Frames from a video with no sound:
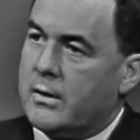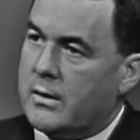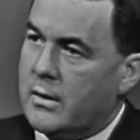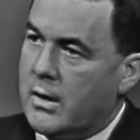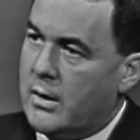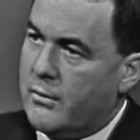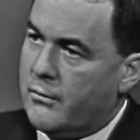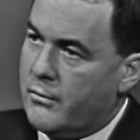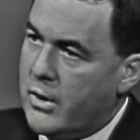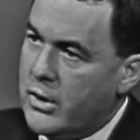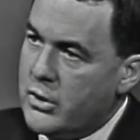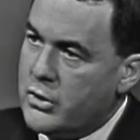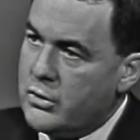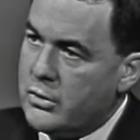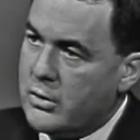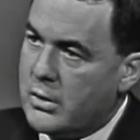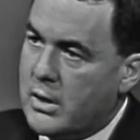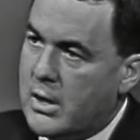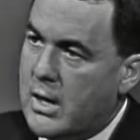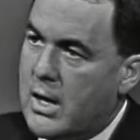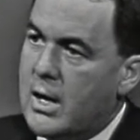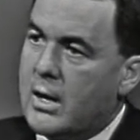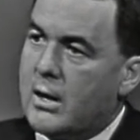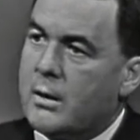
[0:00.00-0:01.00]
And I've read your
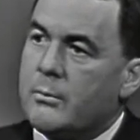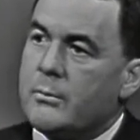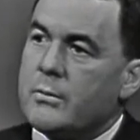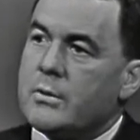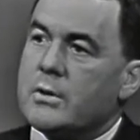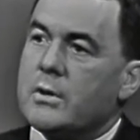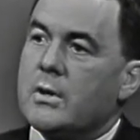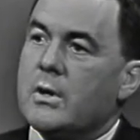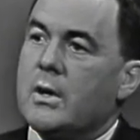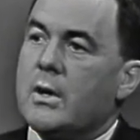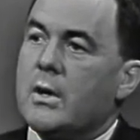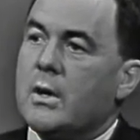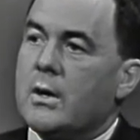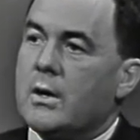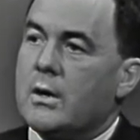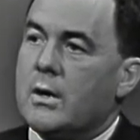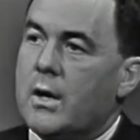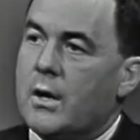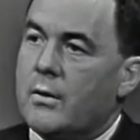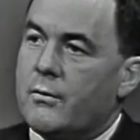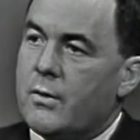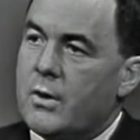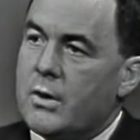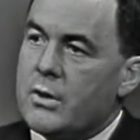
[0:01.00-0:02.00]
columns
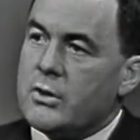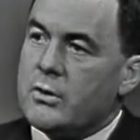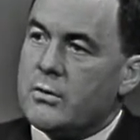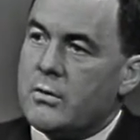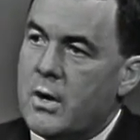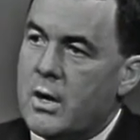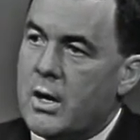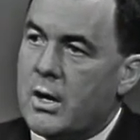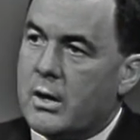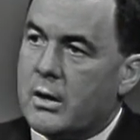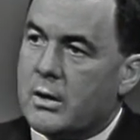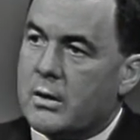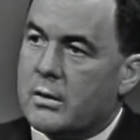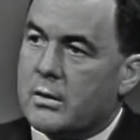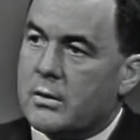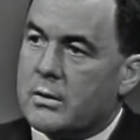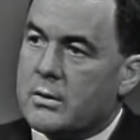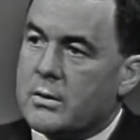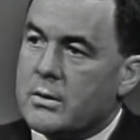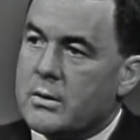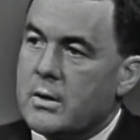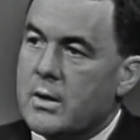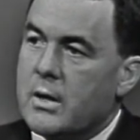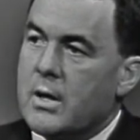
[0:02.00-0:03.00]
and I've read your
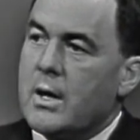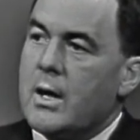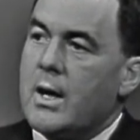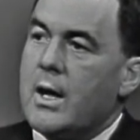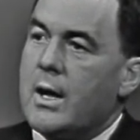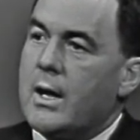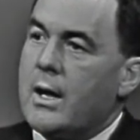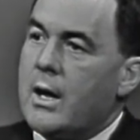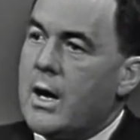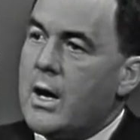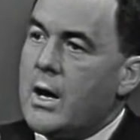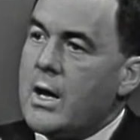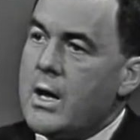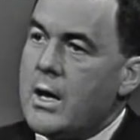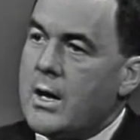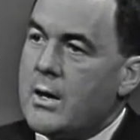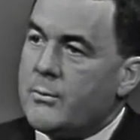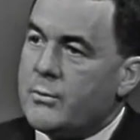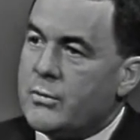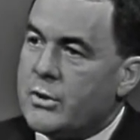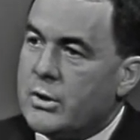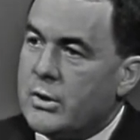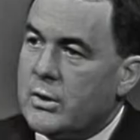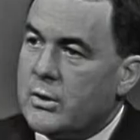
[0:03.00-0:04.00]
articles. And I
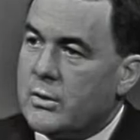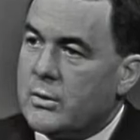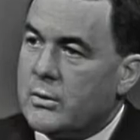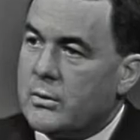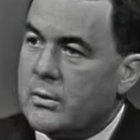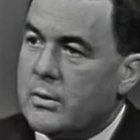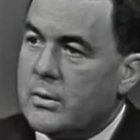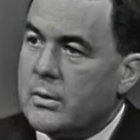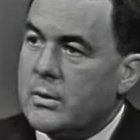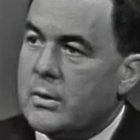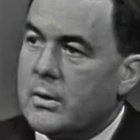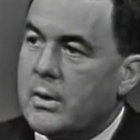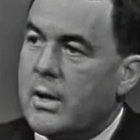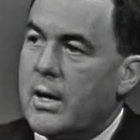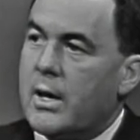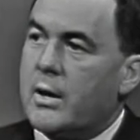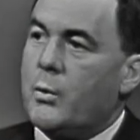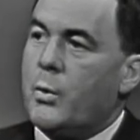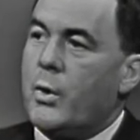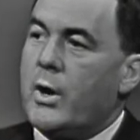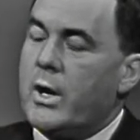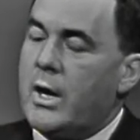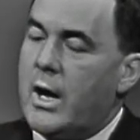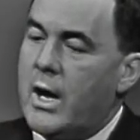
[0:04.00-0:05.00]
am too. And
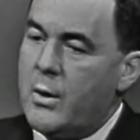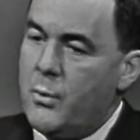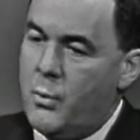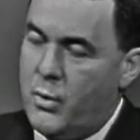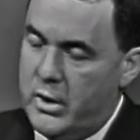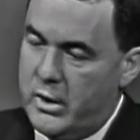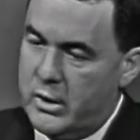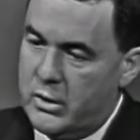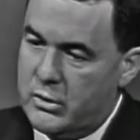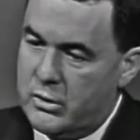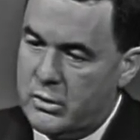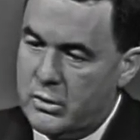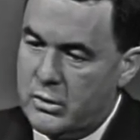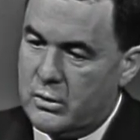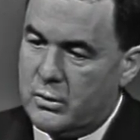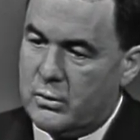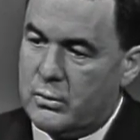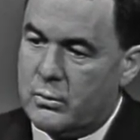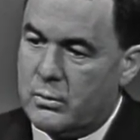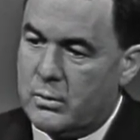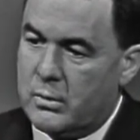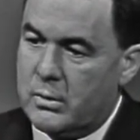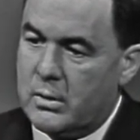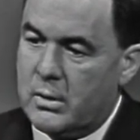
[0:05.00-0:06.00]
what I want to do
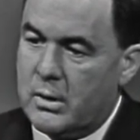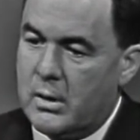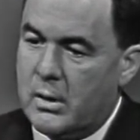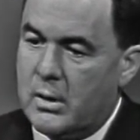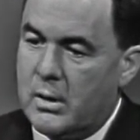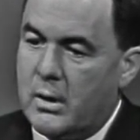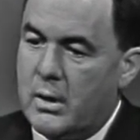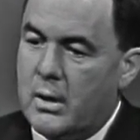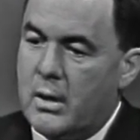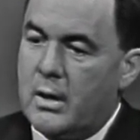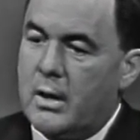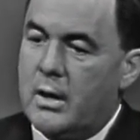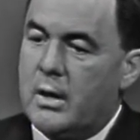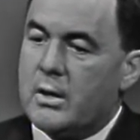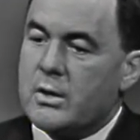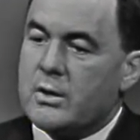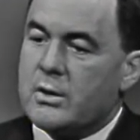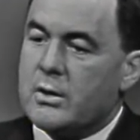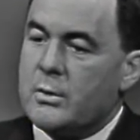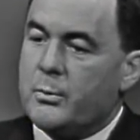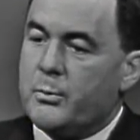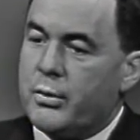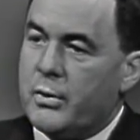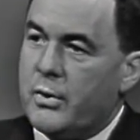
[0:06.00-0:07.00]
is
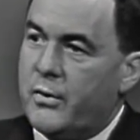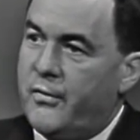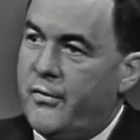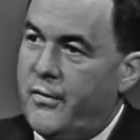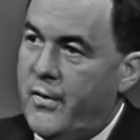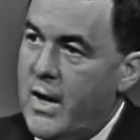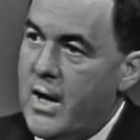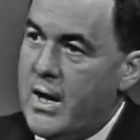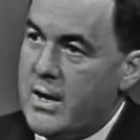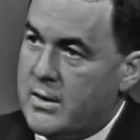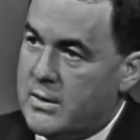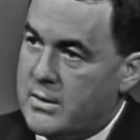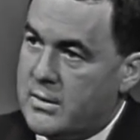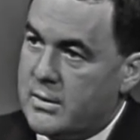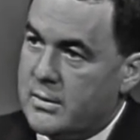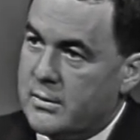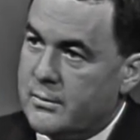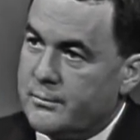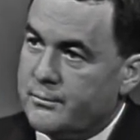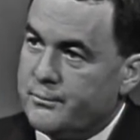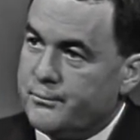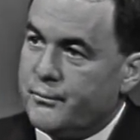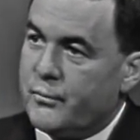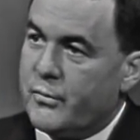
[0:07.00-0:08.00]
to prevent
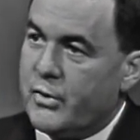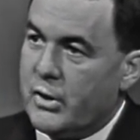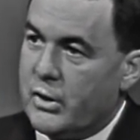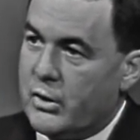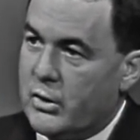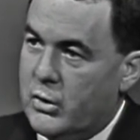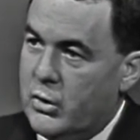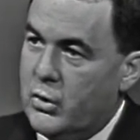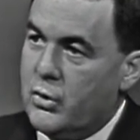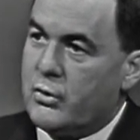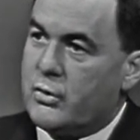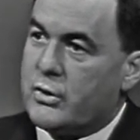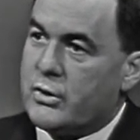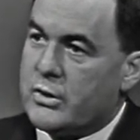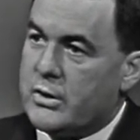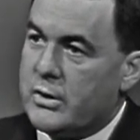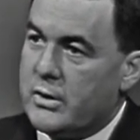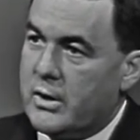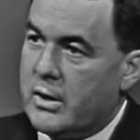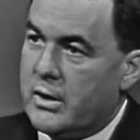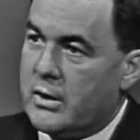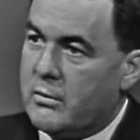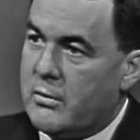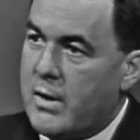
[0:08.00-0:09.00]
the kooks
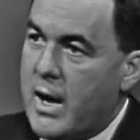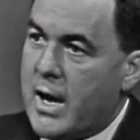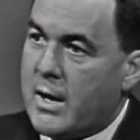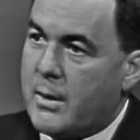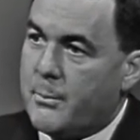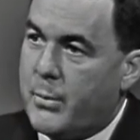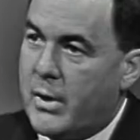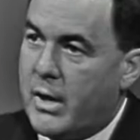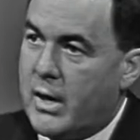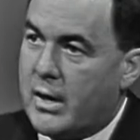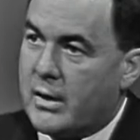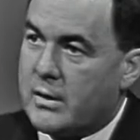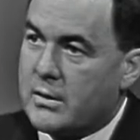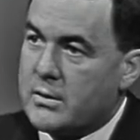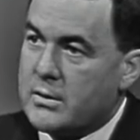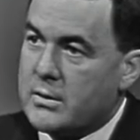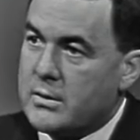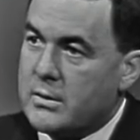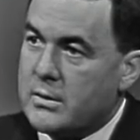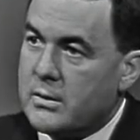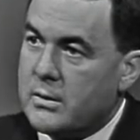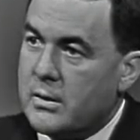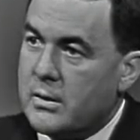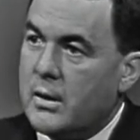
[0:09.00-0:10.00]
and the
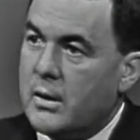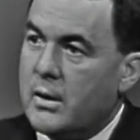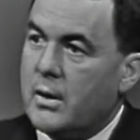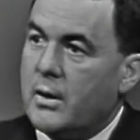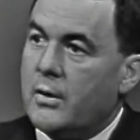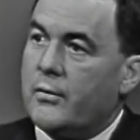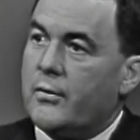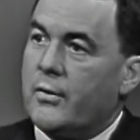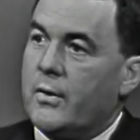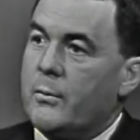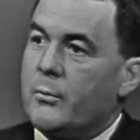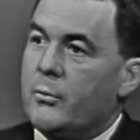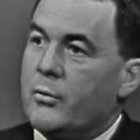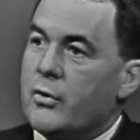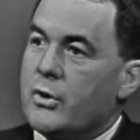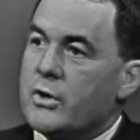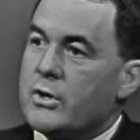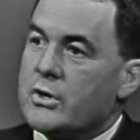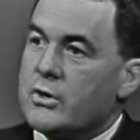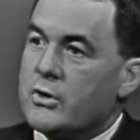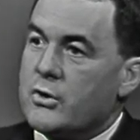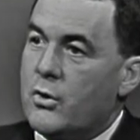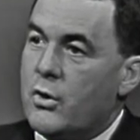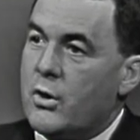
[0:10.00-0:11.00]
crackpots from
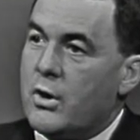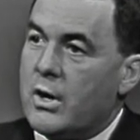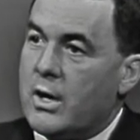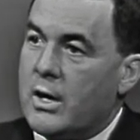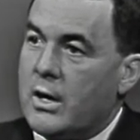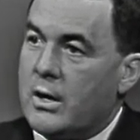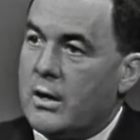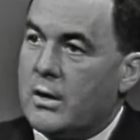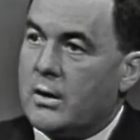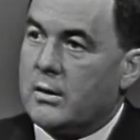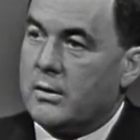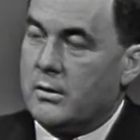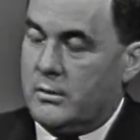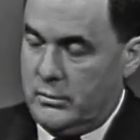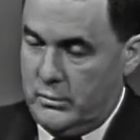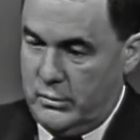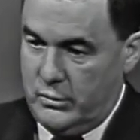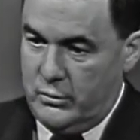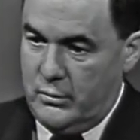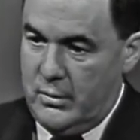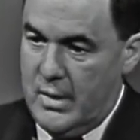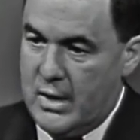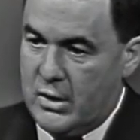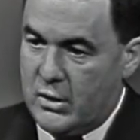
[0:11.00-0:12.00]
resorting
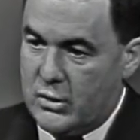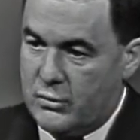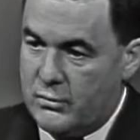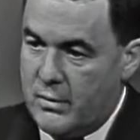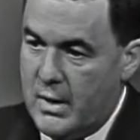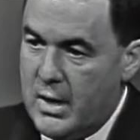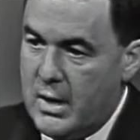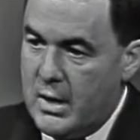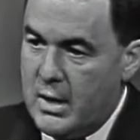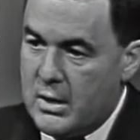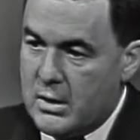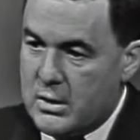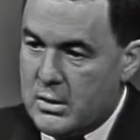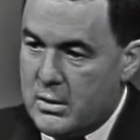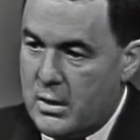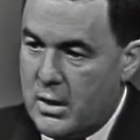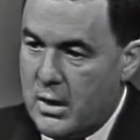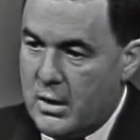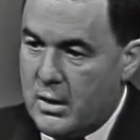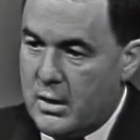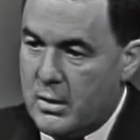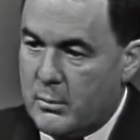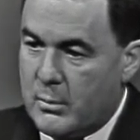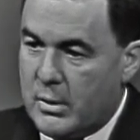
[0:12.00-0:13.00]
to extraneous
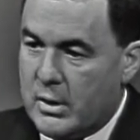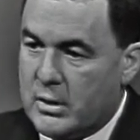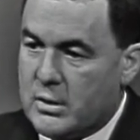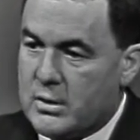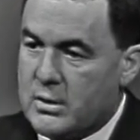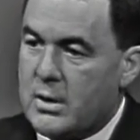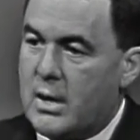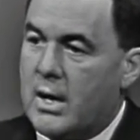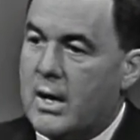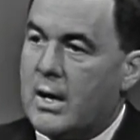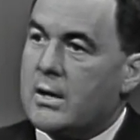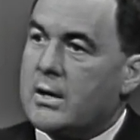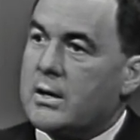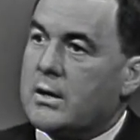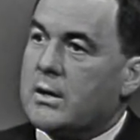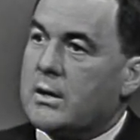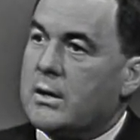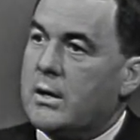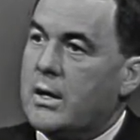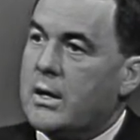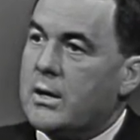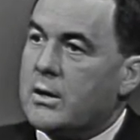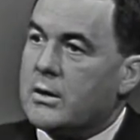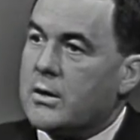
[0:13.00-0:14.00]
arguments and to
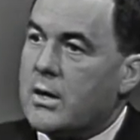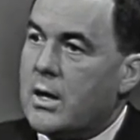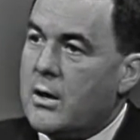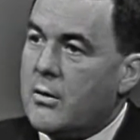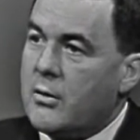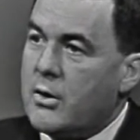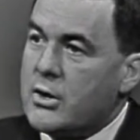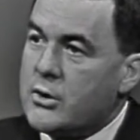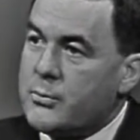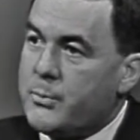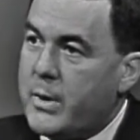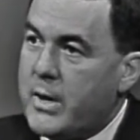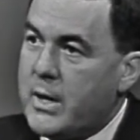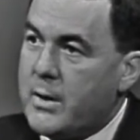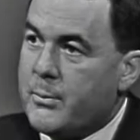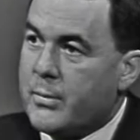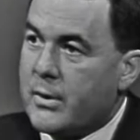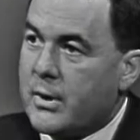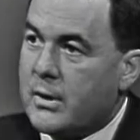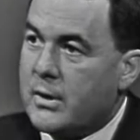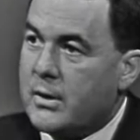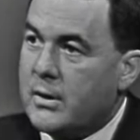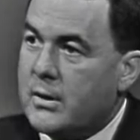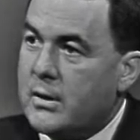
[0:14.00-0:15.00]
encourage
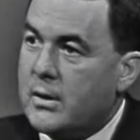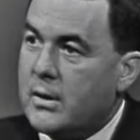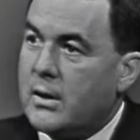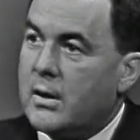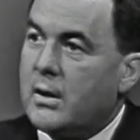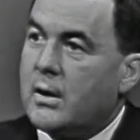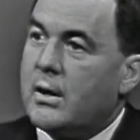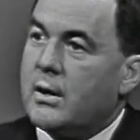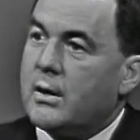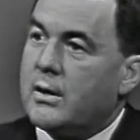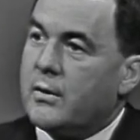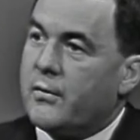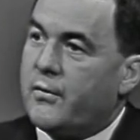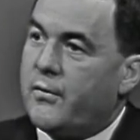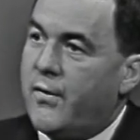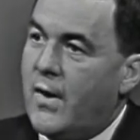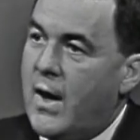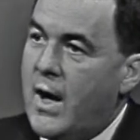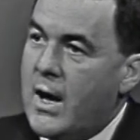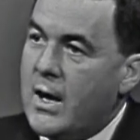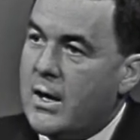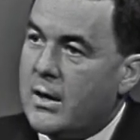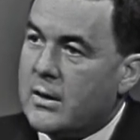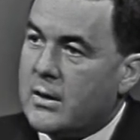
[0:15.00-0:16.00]
people to
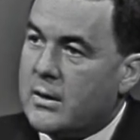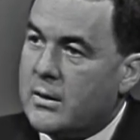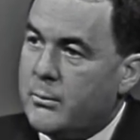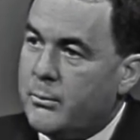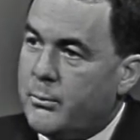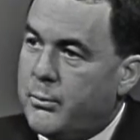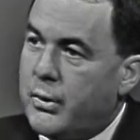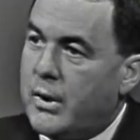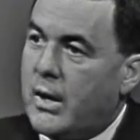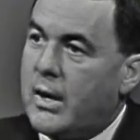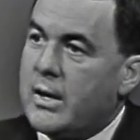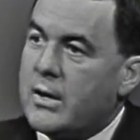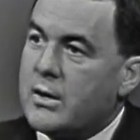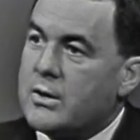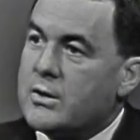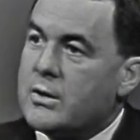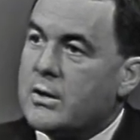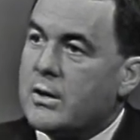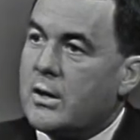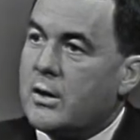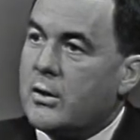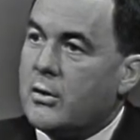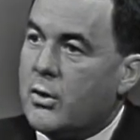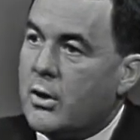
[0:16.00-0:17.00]
file complaints
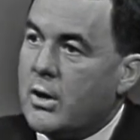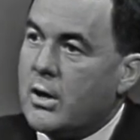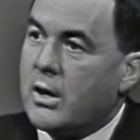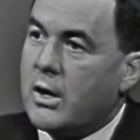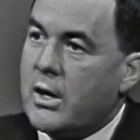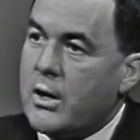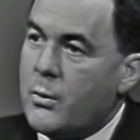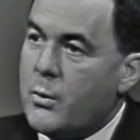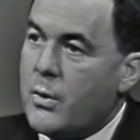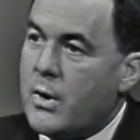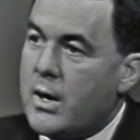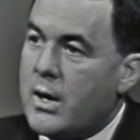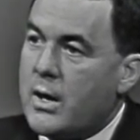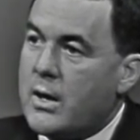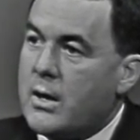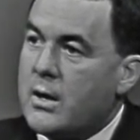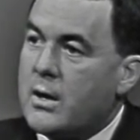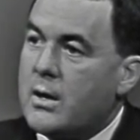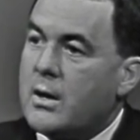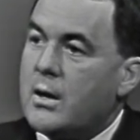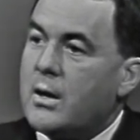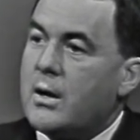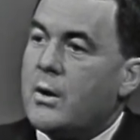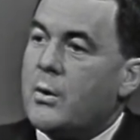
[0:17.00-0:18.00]
in an orderly way
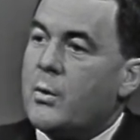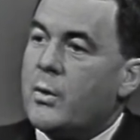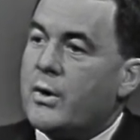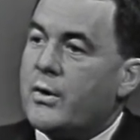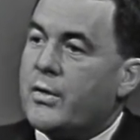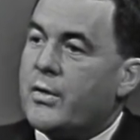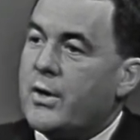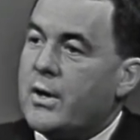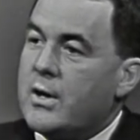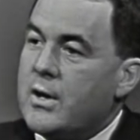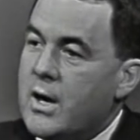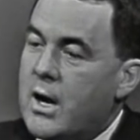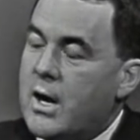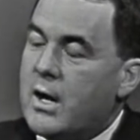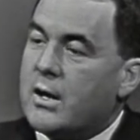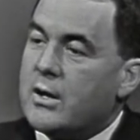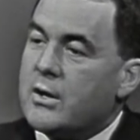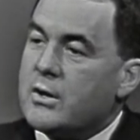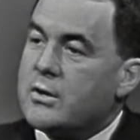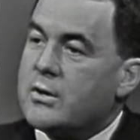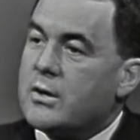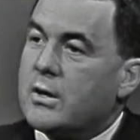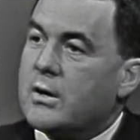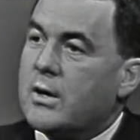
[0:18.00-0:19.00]
with the
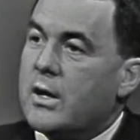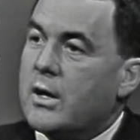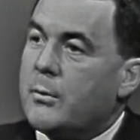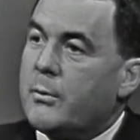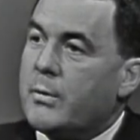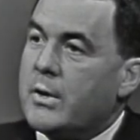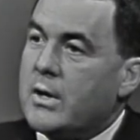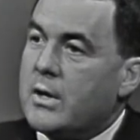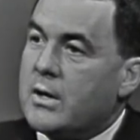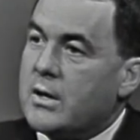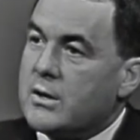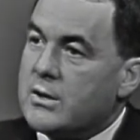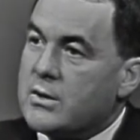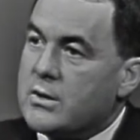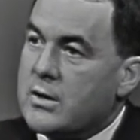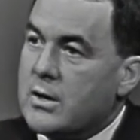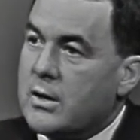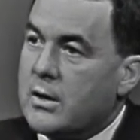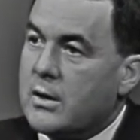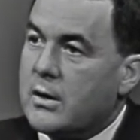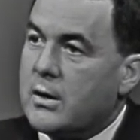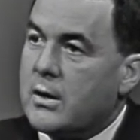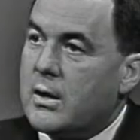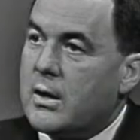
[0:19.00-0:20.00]
knowledge that they'll be
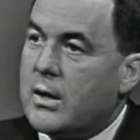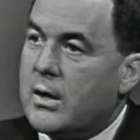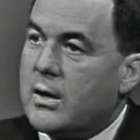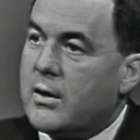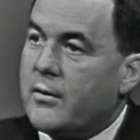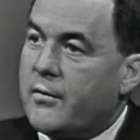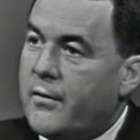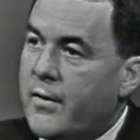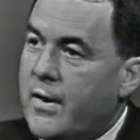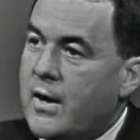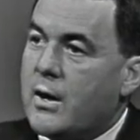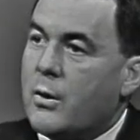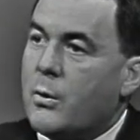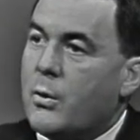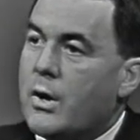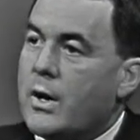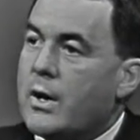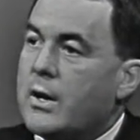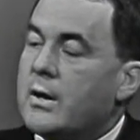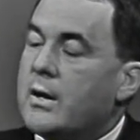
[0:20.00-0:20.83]
considered in a fair way.